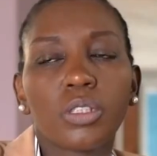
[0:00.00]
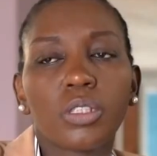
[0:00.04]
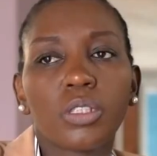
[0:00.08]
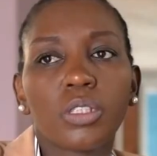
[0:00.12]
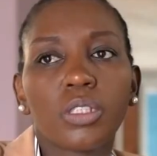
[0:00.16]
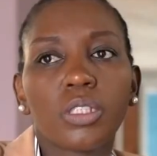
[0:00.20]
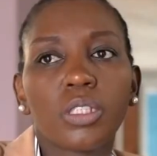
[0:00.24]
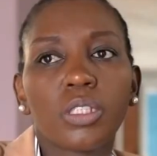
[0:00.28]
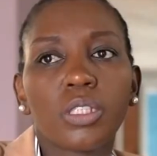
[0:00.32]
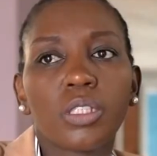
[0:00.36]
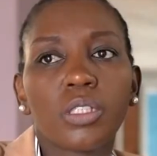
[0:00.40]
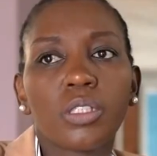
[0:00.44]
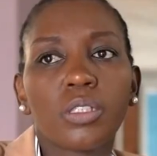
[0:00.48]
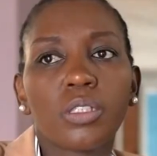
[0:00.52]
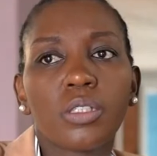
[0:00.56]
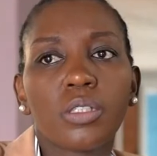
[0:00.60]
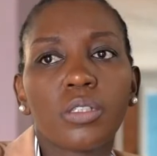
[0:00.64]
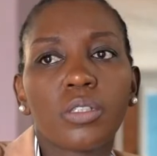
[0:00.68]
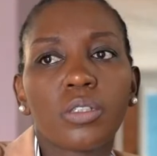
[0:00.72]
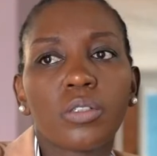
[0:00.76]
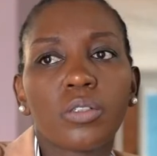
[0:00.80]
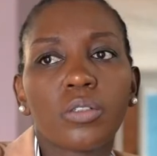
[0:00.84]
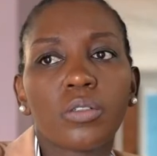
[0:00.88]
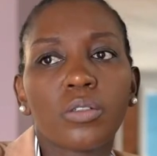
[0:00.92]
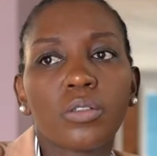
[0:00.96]
the
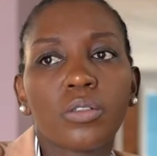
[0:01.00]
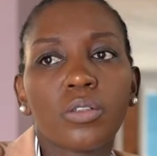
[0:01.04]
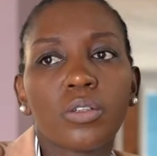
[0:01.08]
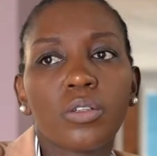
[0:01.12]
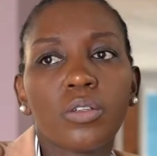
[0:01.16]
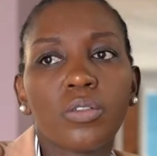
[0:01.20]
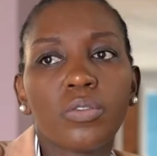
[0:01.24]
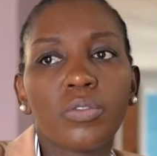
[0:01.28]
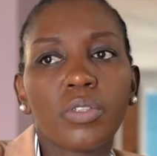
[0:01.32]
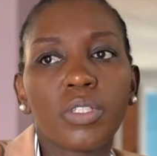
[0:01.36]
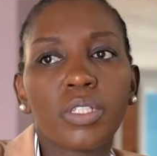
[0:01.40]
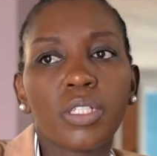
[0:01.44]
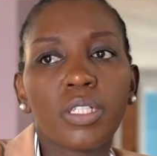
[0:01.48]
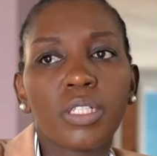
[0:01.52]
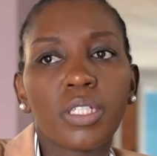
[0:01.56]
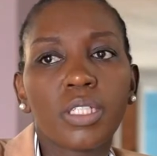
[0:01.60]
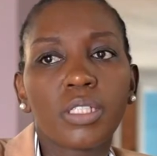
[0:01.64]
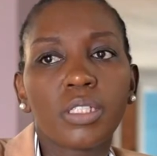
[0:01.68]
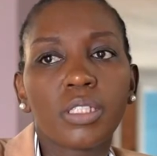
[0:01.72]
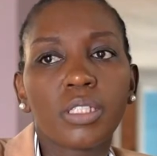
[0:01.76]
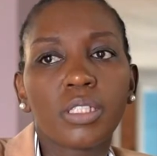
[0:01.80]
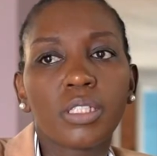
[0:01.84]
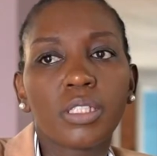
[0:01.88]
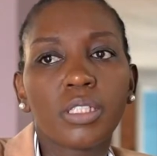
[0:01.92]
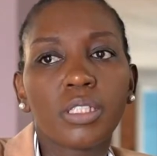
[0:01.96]

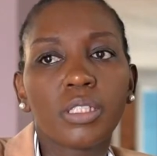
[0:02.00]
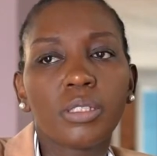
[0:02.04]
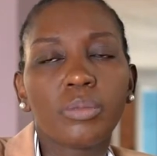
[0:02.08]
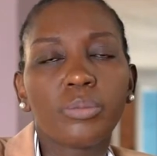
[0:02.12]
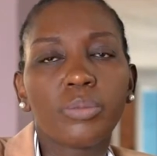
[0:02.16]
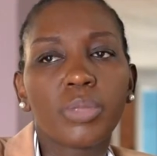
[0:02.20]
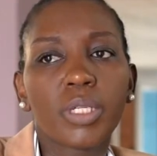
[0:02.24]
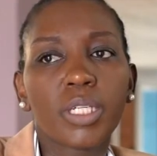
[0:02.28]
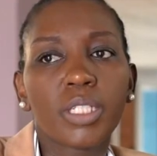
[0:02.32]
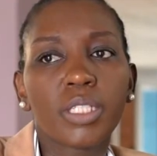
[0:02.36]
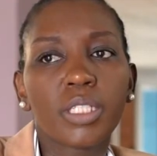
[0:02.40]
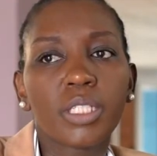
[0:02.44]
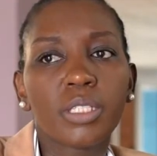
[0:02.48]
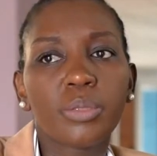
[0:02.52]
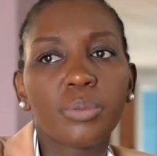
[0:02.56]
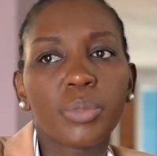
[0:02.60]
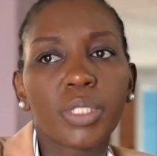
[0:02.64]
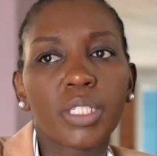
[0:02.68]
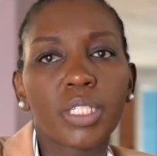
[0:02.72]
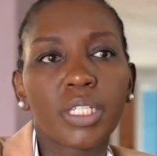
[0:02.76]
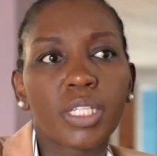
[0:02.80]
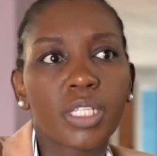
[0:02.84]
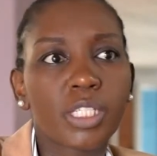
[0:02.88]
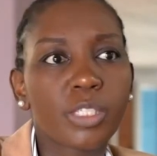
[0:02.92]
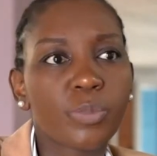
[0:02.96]
COVID-19
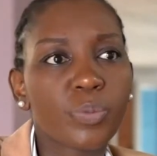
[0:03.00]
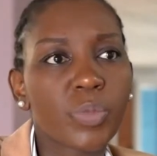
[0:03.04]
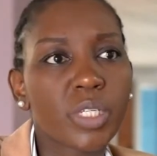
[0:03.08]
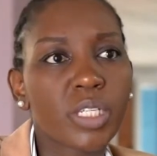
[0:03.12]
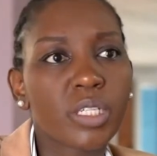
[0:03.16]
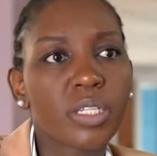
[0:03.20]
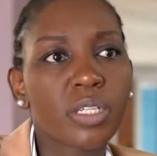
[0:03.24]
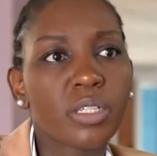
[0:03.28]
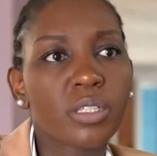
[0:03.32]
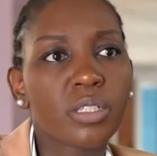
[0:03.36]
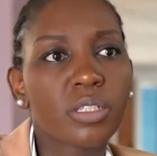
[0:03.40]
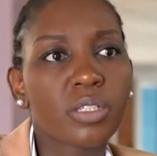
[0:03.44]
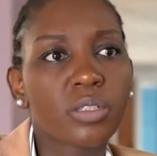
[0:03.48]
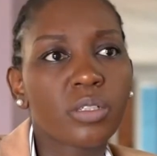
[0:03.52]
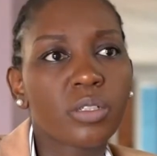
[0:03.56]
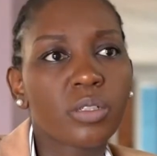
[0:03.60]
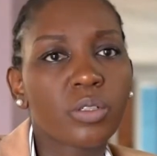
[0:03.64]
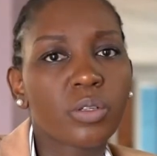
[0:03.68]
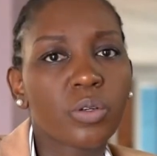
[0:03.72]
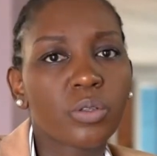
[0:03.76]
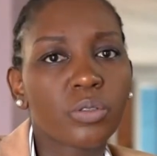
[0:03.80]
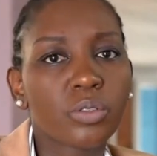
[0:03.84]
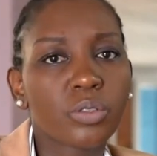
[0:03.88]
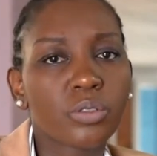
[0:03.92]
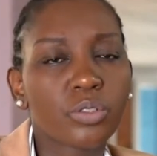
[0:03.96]
pandemic has been a
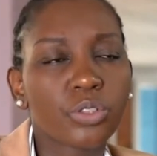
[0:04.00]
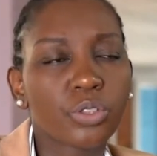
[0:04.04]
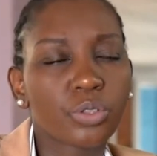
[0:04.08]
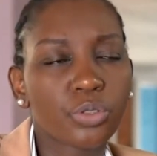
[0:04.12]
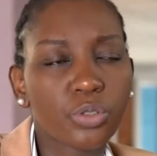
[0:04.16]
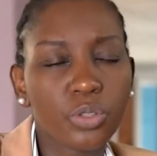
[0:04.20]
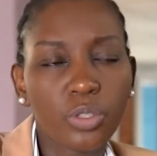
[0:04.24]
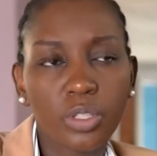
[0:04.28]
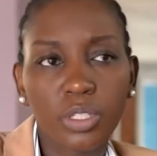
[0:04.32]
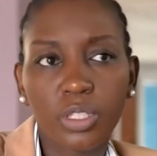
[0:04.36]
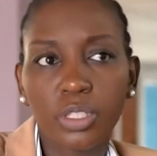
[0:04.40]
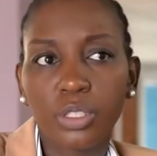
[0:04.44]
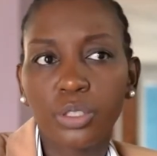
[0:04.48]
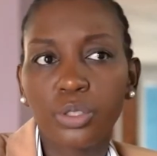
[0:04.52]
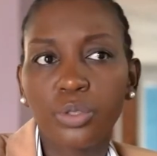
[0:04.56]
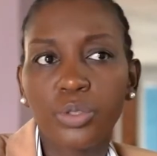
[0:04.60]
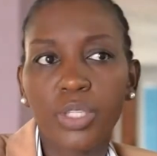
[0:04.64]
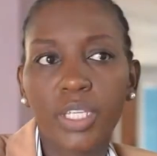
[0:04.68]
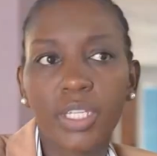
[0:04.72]
shock to the